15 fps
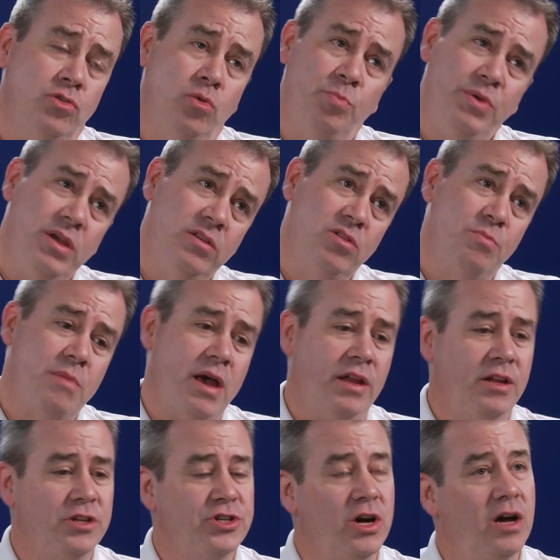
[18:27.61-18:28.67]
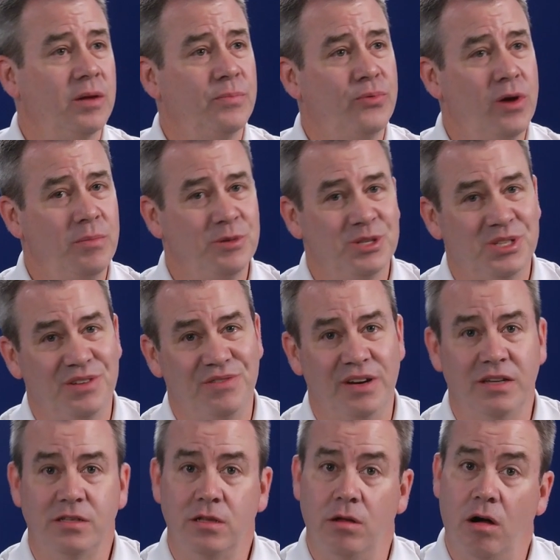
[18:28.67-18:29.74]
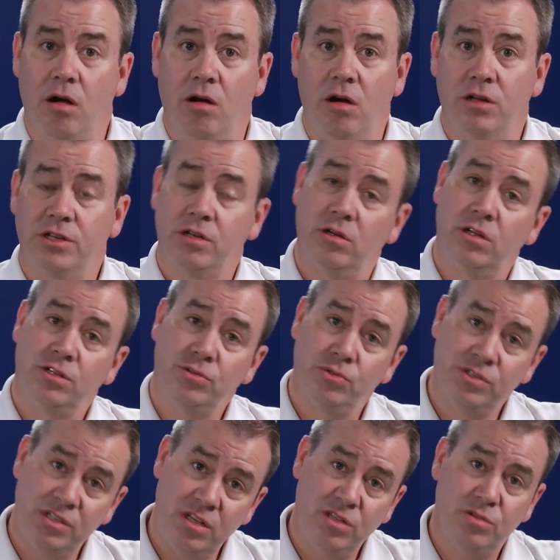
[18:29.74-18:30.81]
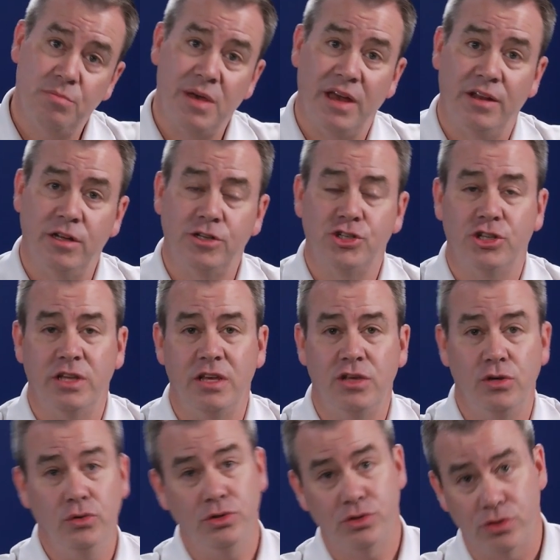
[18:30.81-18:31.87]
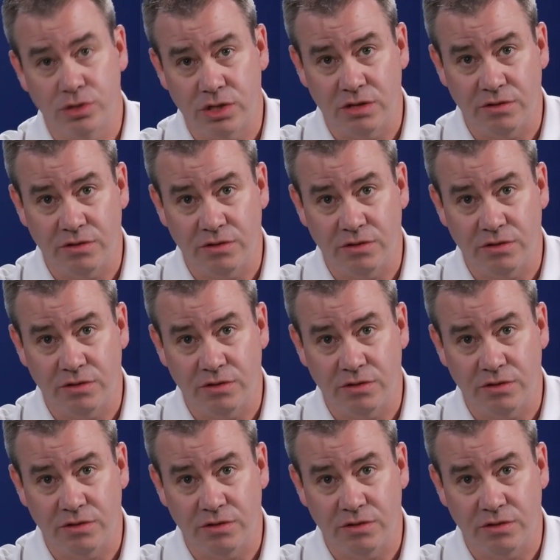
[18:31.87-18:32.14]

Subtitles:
B to manage on-premise device. Log on to console C to manage the users.